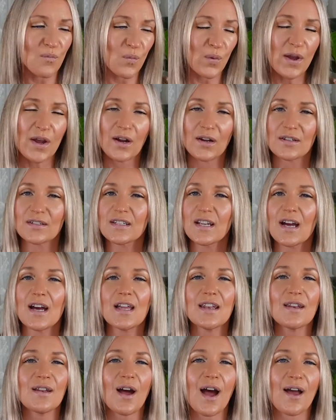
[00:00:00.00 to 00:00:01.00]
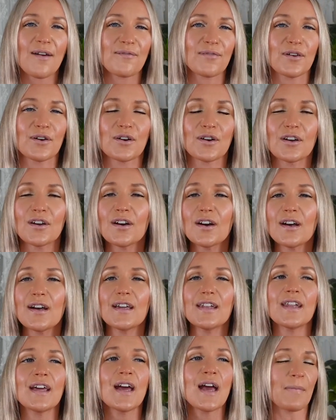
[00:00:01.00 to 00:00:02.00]
We are done, I feel
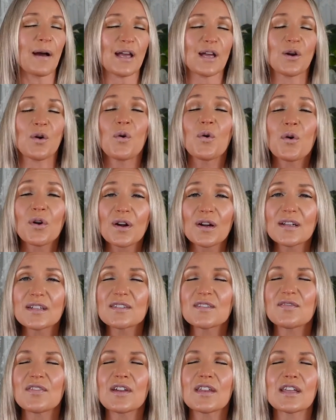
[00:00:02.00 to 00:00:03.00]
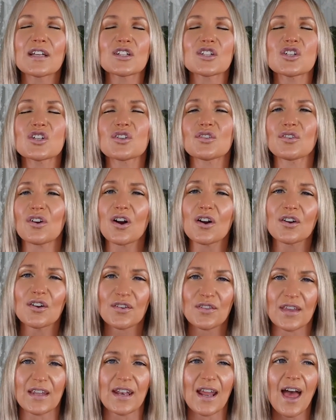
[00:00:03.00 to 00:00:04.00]
good. My core is feeling stronger
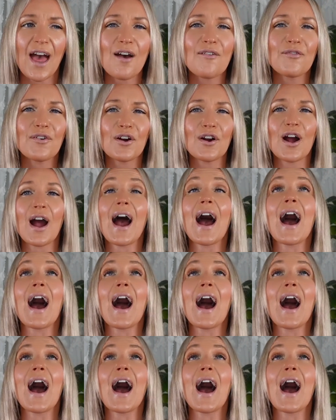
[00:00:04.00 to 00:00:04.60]
than ever.